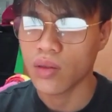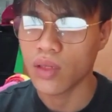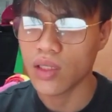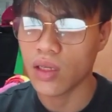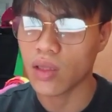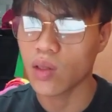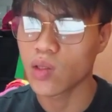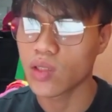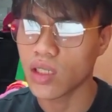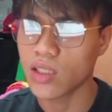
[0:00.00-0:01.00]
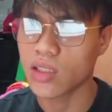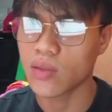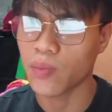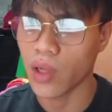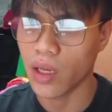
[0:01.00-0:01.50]
these technologies
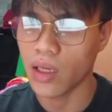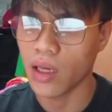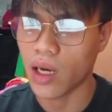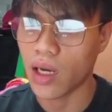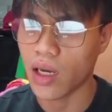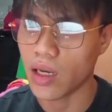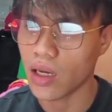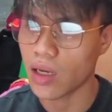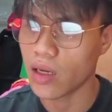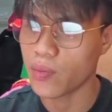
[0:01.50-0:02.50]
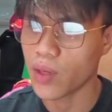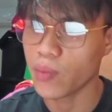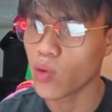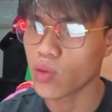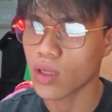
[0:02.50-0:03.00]
play a
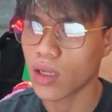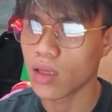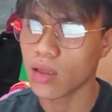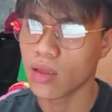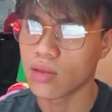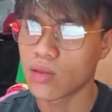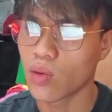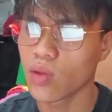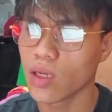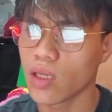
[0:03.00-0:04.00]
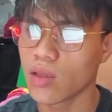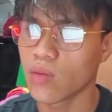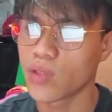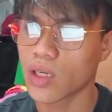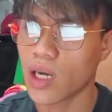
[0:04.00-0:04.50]
pivotal role in
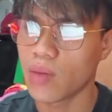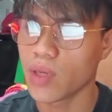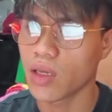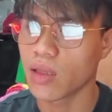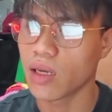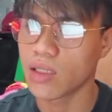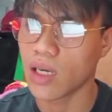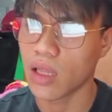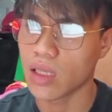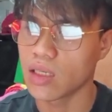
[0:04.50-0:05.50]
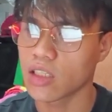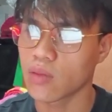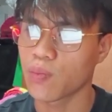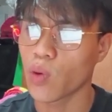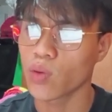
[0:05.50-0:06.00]
overcoming the challenges
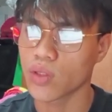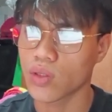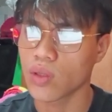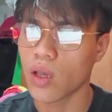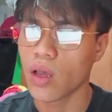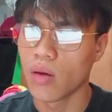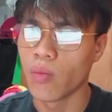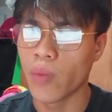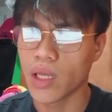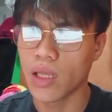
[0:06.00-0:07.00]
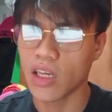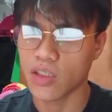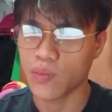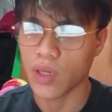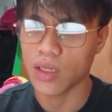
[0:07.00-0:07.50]
posed by the
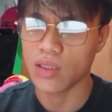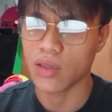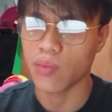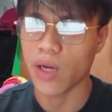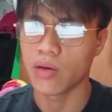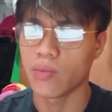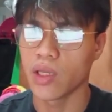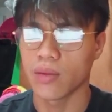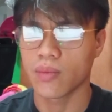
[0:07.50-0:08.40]
space environment.